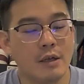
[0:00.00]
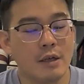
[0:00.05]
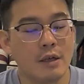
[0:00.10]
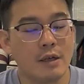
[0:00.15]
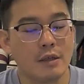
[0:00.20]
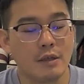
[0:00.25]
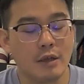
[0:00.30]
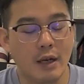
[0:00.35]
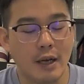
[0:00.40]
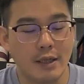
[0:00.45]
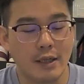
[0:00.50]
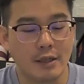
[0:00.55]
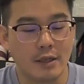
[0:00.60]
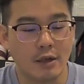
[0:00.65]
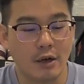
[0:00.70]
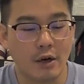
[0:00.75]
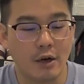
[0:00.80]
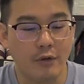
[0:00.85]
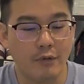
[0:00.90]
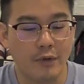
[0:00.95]
So let's
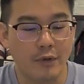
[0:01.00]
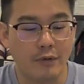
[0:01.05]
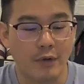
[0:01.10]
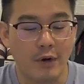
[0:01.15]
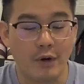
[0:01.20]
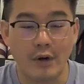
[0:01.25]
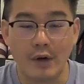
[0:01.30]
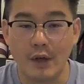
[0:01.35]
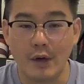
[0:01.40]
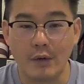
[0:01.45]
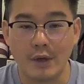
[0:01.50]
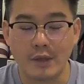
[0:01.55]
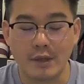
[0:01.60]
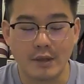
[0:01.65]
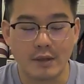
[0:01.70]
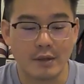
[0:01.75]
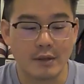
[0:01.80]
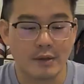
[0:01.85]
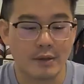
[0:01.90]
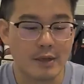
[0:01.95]
start off with our
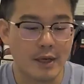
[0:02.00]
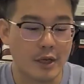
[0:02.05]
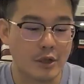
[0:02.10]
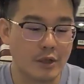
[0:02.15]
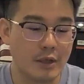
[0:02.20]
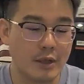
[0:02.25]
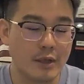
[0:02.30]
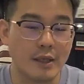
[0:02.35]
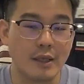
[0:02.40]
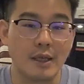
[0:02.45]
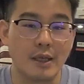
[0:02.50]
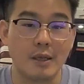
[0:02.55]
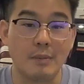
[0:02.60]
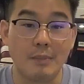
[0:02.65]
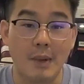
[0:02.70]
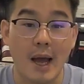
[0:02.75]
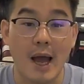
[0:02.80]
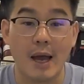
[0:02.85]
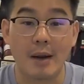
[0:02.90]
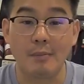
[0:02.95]
newest section, the
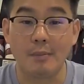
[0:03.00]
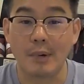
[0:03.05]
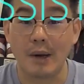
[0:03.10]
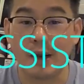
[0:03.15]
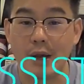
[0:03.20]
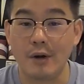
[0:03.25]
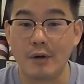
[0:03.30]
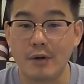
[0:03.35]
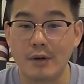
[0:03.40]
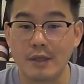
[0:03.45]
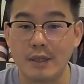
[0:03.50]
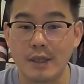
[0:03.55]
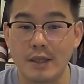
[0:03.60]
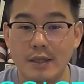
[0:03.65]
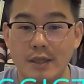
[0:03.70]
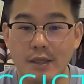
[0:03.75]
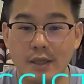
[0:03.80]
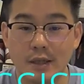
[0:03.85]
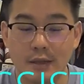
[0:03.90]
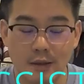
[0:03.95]
Pad Player
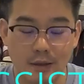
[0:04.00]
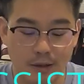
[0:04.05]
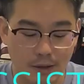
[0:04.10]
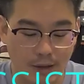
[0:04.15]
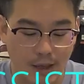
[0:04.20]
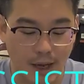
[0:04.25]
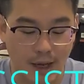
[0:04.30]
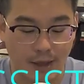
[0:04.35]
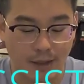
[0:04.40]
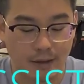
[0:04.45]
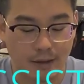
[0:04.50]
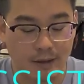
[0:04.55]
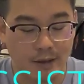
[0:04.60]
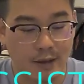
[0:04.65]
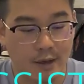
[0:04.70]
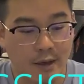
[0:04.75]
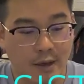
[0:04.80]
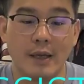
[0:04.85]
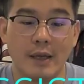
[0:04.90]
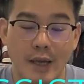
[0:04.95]
Assist Tech.
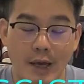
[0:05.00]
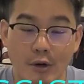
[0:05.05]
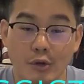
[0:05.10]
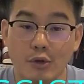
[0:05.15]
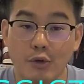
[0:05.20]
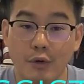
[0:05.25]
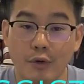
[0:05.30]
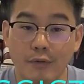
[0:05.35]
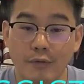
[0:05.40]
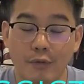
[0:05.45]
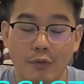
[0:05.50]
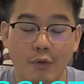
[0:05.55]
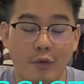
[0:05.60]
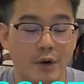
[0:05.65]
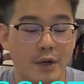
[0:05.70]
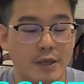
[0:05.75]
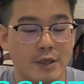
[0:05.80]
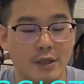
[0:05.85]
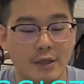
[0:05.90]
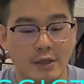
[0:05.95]
The Air Jordan
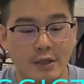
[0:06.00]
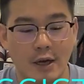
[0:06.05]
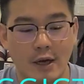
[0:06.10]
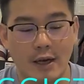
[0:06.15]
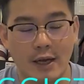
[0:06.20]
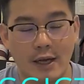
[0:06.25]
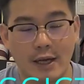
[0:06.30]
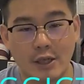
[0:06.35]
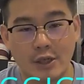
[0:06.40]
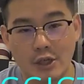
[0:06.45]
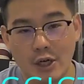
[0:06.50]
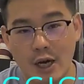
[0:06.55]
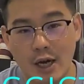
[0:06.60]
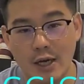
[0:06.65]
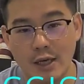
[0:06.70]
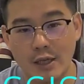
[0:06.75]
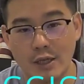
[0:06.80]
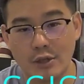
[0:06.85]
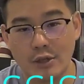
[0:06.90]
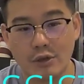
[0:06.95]
40s is not like a
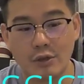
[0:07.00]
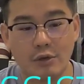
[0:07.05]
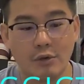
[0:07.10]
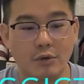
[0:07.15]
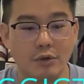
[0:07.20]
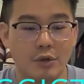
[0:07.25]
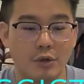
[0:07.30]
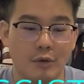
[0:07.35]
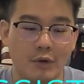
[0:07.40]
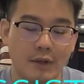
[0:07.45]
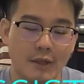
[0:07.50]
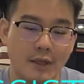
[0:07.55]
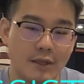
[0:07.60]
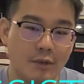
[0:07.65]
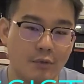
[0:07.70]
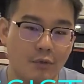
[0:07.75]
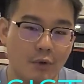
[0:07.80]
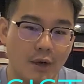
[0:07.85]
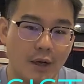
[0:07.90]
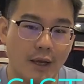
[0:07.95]
Chinese shoe, so it
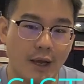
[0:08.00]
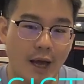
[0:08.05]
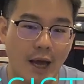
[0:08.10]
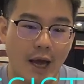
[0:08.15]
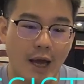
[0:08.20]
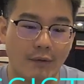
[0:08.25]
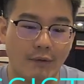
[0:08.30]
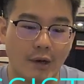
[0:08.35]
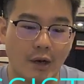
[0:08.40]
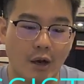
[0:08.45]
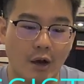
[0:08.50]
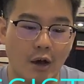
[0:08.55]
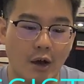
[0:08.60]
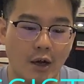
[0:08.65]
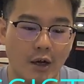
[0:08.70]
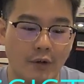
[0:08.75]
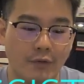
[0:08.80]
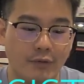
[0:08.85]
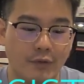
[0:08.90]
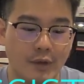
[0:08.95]
doesn't really have a
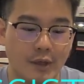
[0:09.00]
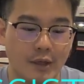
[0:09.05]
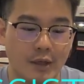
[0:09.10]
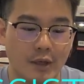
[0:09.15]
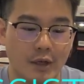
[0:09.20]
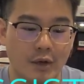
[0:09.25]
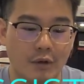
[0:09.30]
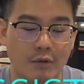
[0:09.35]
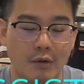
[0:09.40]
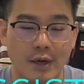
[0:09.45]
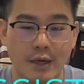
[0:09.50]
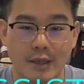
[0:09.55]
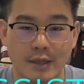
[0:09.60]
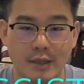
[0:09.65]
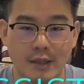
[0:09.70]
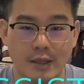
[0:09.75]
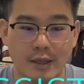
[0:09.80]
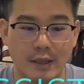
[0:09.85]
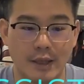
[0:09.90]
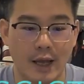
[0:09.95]
lot of the
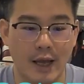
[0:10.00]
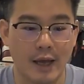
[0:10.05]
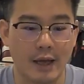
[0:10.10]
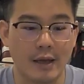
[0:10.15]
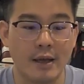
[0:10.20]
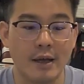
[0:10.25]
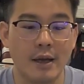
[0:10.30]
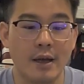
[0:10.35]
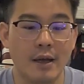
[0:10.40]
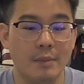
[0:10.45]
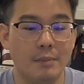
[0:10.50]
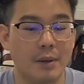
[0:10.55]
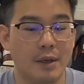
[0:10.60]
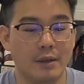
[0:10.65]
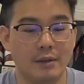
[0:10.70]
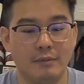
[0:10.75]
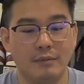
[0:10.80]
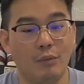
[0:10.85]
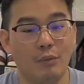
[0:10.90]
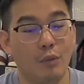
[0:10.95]
crazy tech.
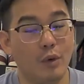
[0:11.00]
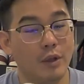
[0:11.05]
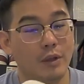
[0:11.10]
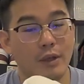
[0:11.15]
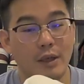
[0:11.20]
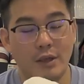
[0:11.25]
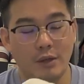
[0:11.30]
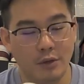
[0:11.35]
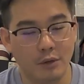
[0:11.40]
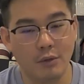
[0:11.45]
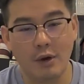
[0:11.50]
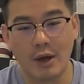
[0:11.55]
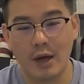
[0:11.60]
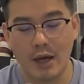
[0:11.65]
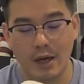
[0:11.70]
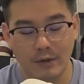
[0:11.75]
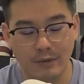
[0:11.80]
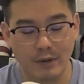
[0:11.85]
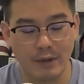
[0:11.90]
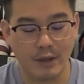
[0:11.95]
But what they do
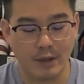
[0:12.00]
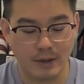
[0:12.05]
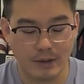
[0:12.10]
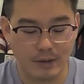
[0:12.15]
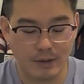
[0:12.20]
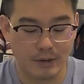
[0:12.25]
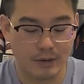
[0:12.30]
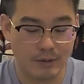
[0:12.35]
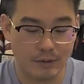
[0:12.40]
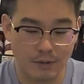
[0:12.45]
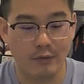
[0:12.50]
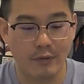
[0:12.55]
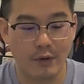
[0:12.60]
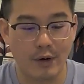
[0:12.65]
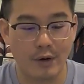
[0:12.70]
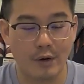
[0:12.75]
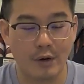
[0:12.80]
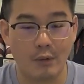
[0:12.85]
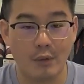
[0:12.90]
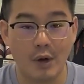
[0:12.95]
have is
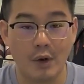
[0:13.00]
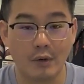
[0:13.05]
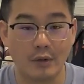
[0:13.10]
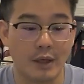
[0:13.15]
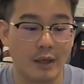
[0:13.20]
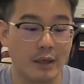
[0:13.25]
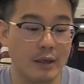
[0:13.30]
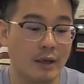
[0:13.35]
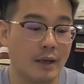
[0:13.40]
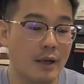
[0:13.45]
very well done.